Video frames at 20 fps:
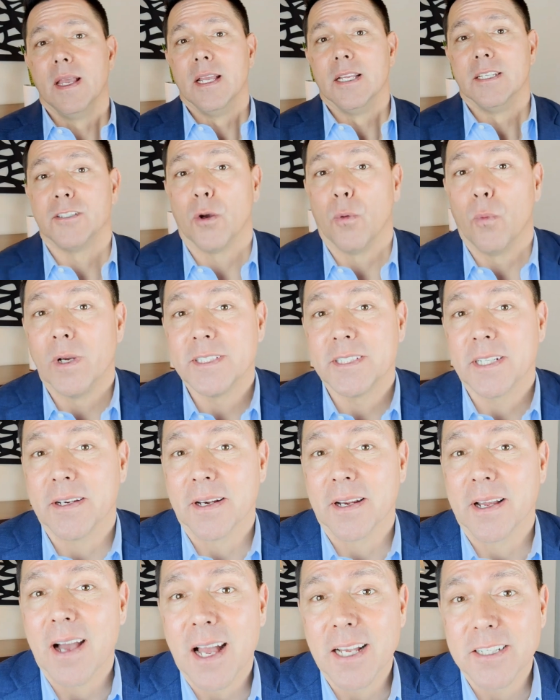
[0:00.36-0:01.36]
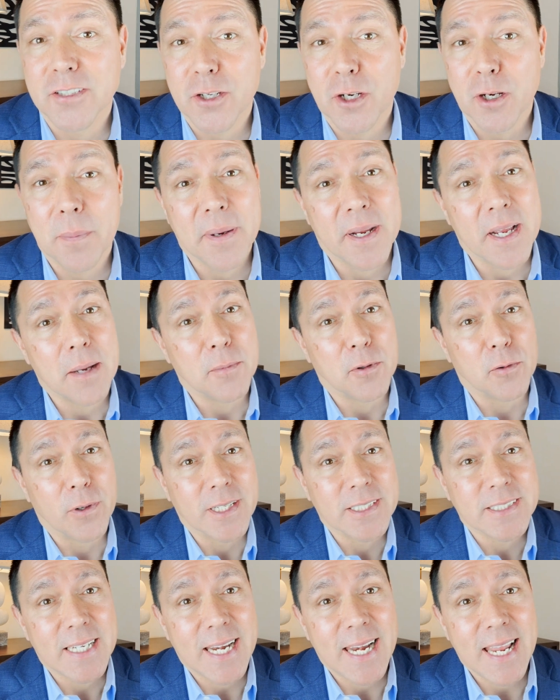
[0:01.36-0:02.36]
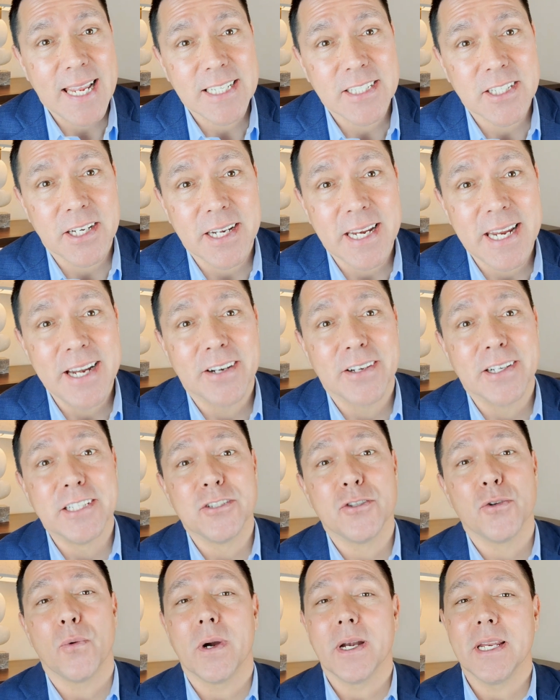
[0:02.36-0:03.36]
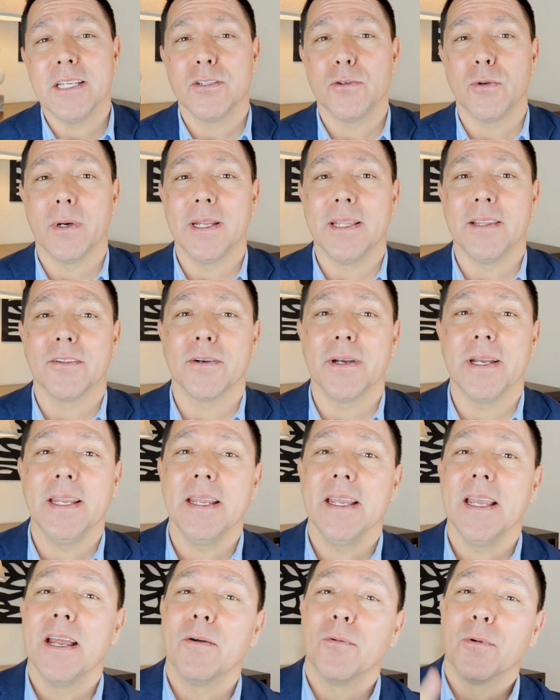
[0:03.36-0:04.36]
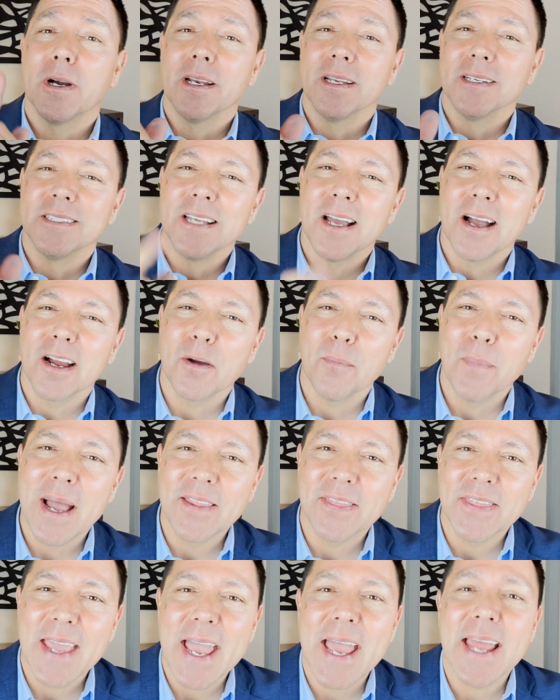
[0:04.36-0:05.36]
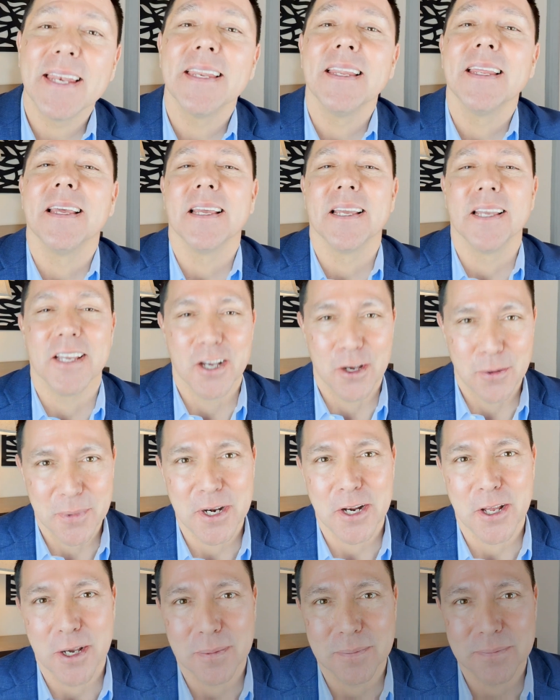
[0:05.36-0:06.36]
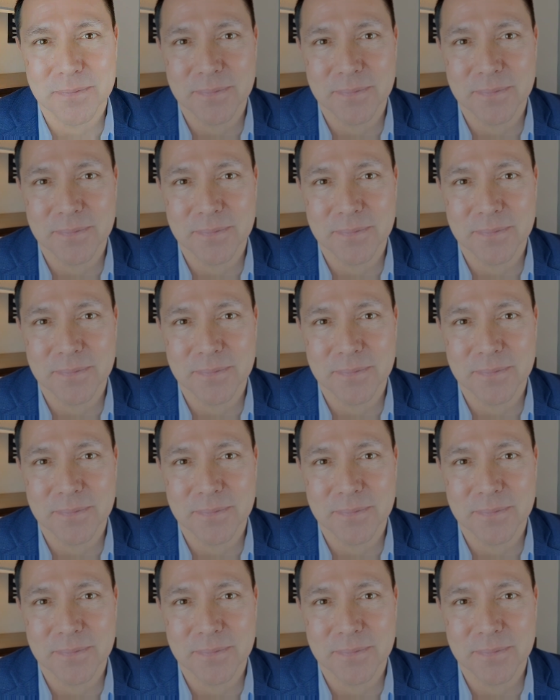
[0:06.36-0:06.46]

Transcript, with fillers: So what's it going to cost you to become a real estate agent here in 2023? We're going to talk about that coming up.